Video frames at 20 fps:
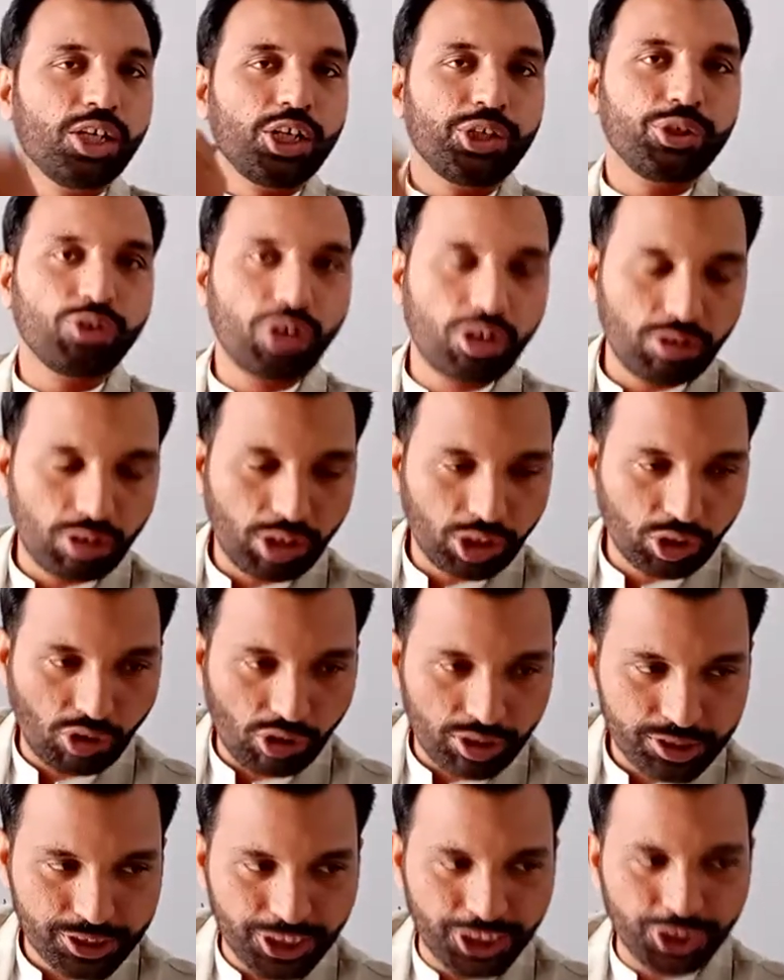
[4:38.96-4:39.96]
you are on a
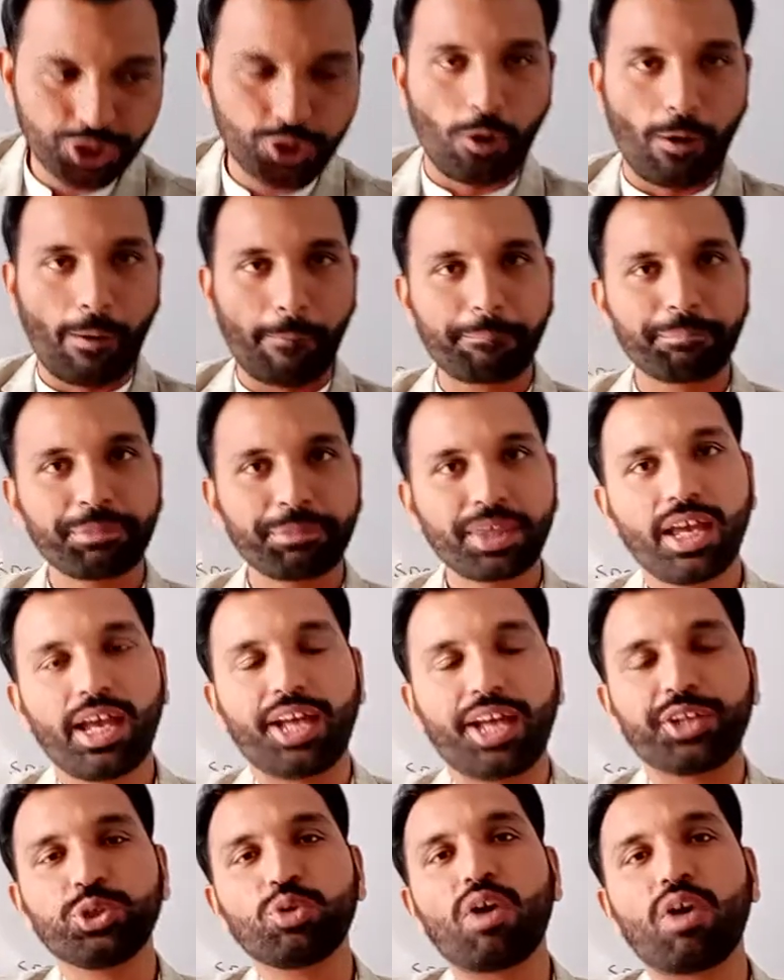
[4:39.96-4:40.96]
grocery shop
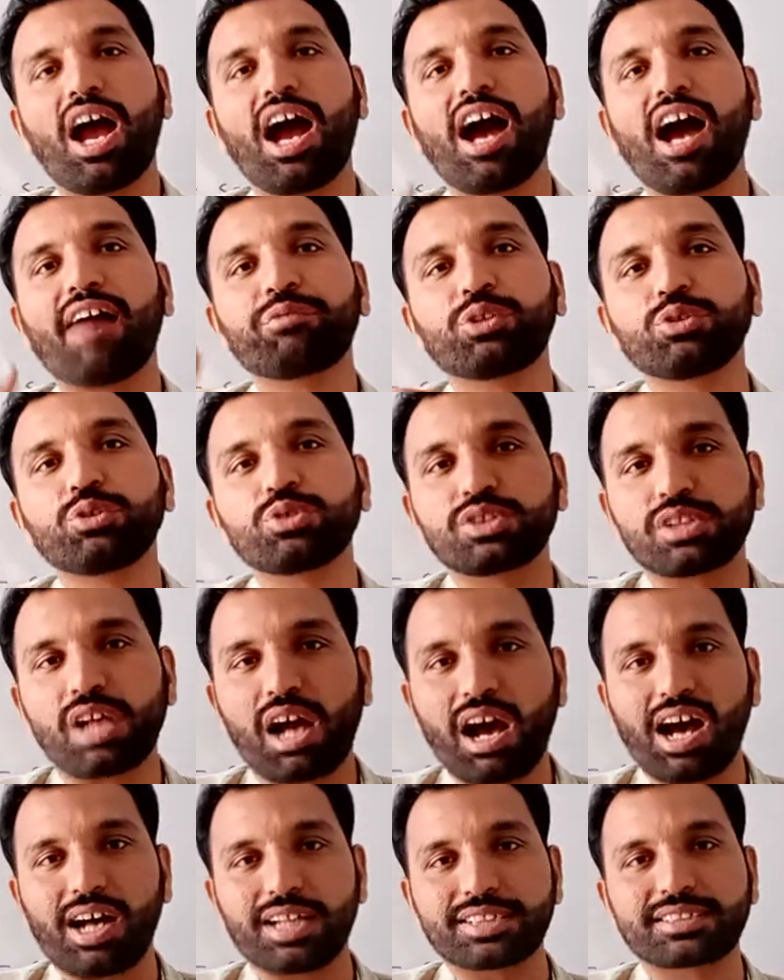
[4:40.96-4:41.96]
and you have to
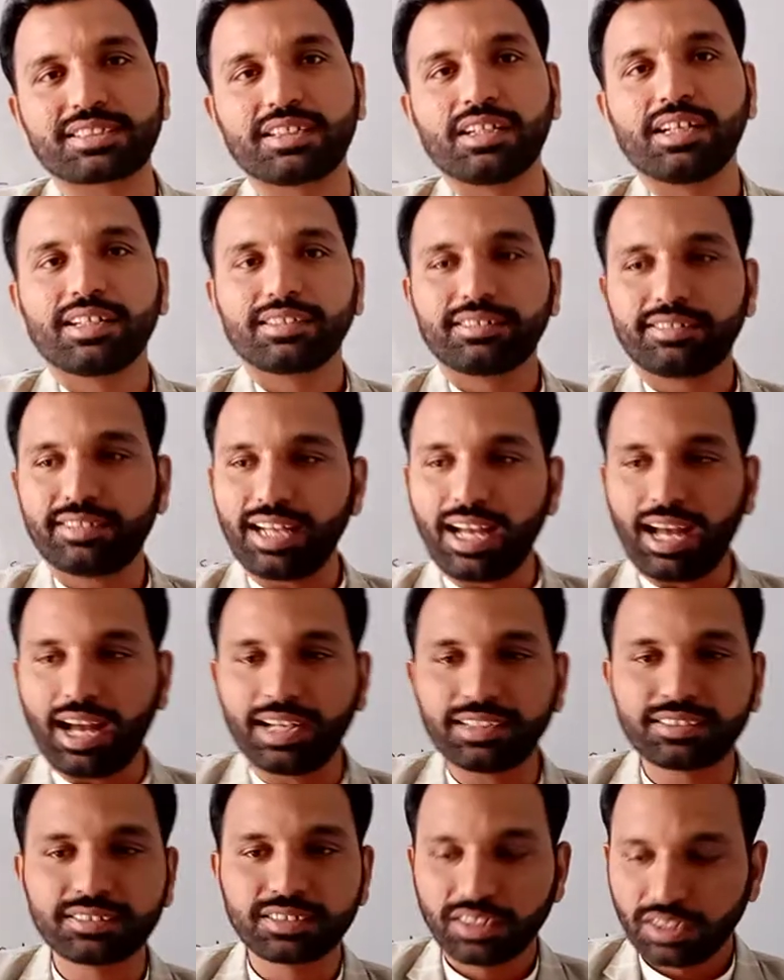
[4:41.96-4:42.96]
ask
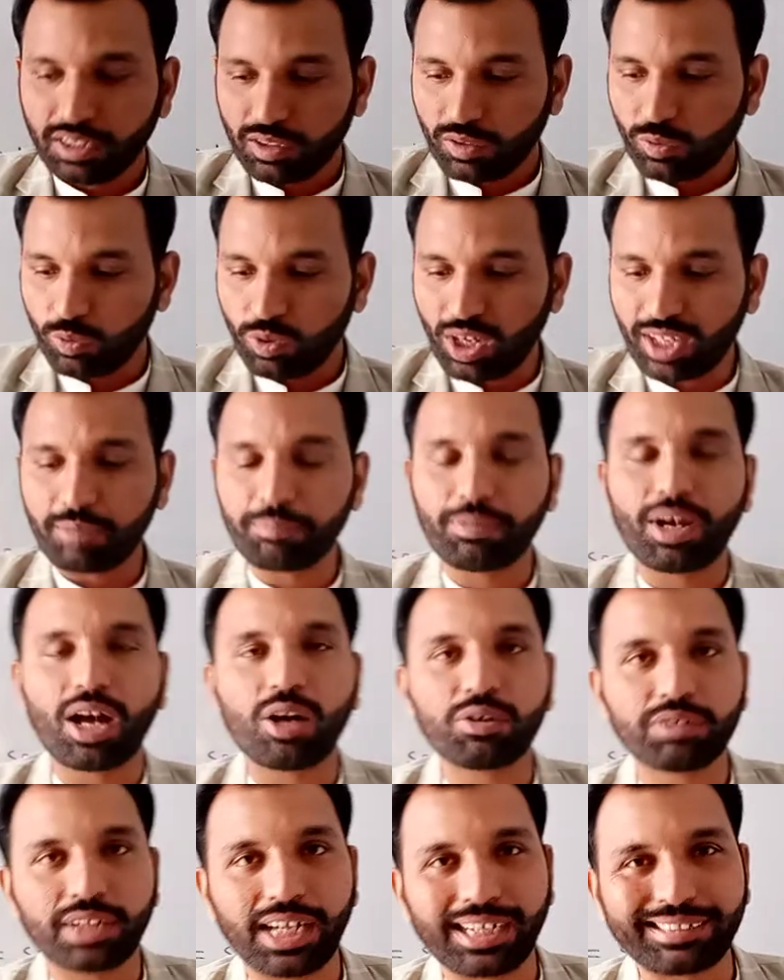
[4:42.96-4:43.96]
that what
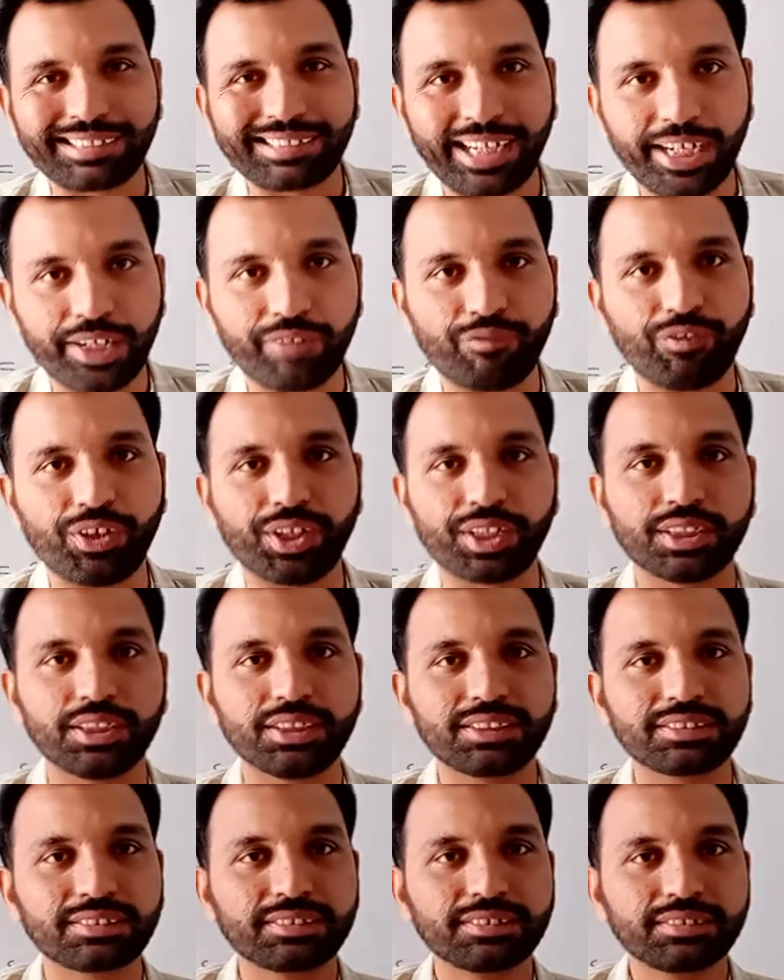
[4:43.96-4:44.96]
about that lady
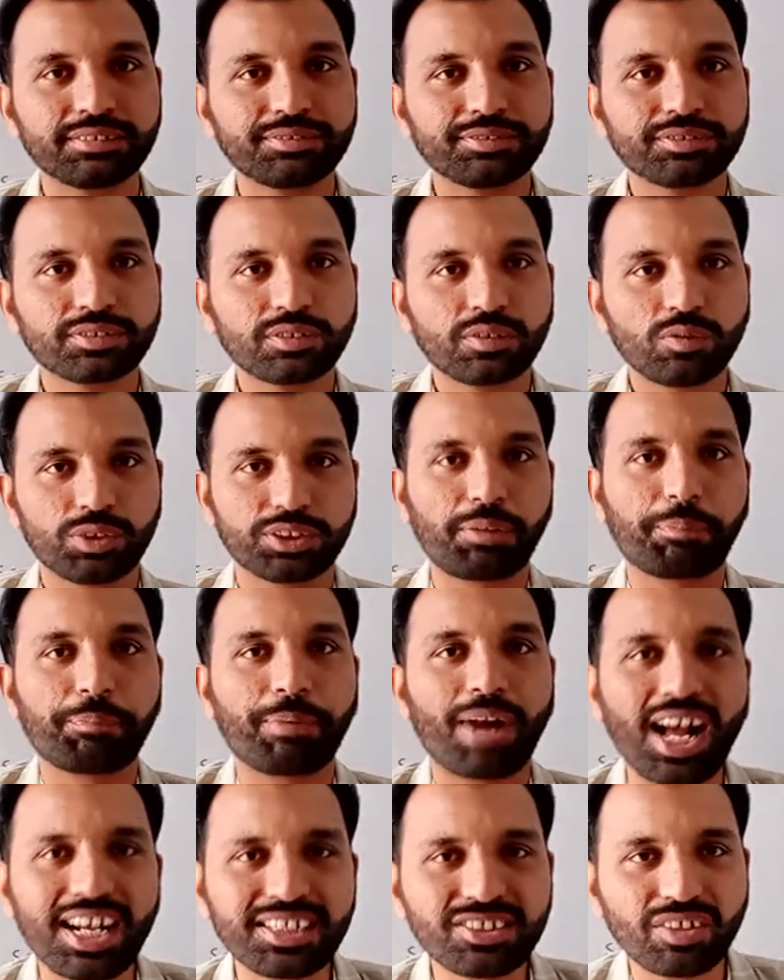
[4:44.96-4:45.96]
fingers? What's the
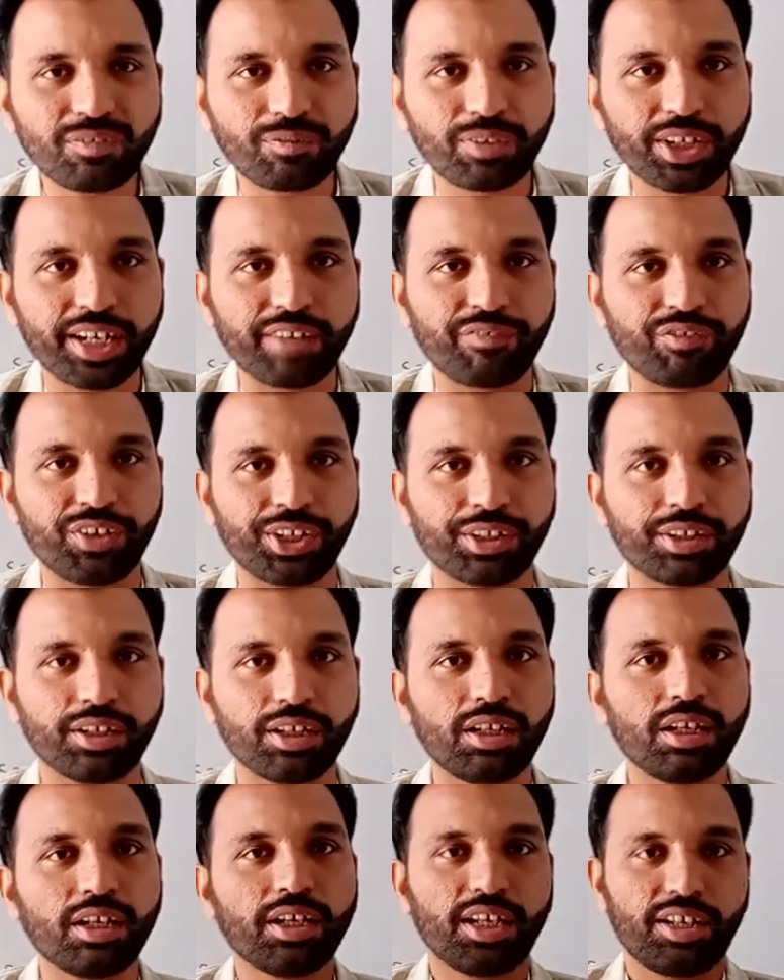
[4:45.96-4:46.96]
price of lady finger?
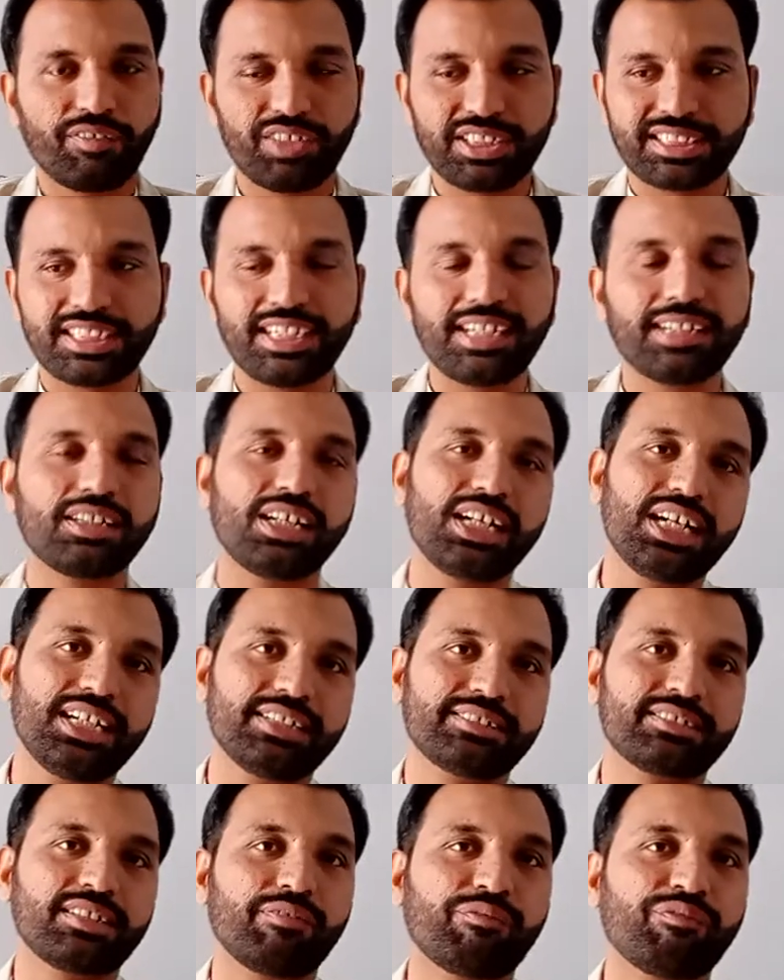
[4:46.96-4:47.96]
If he said
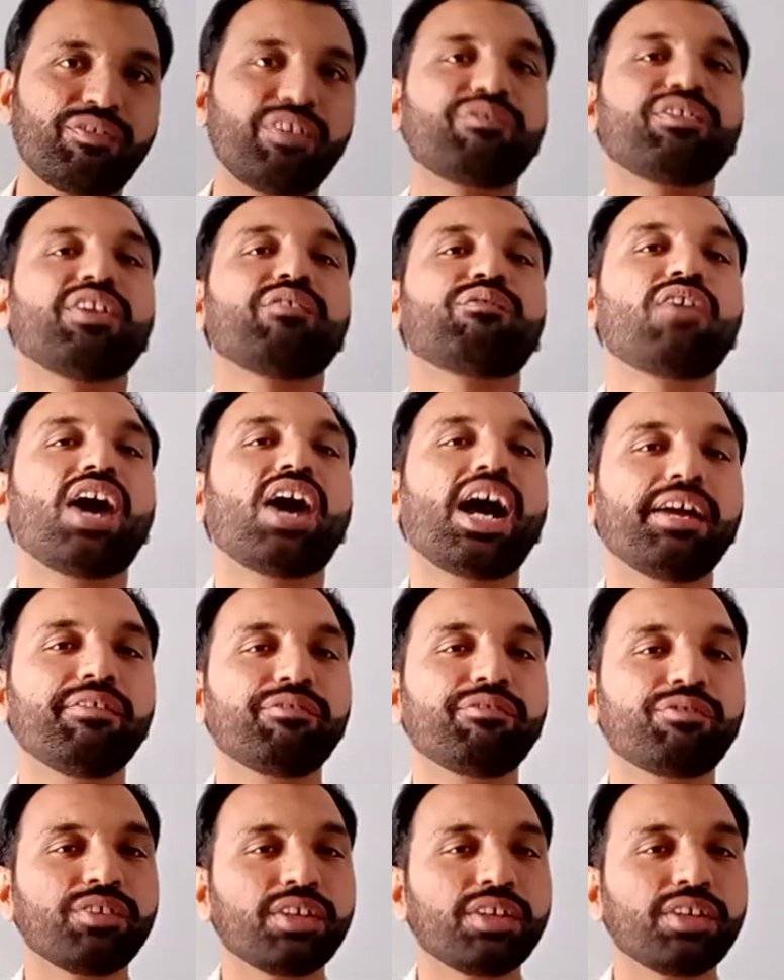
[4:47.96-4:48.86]
it's a 55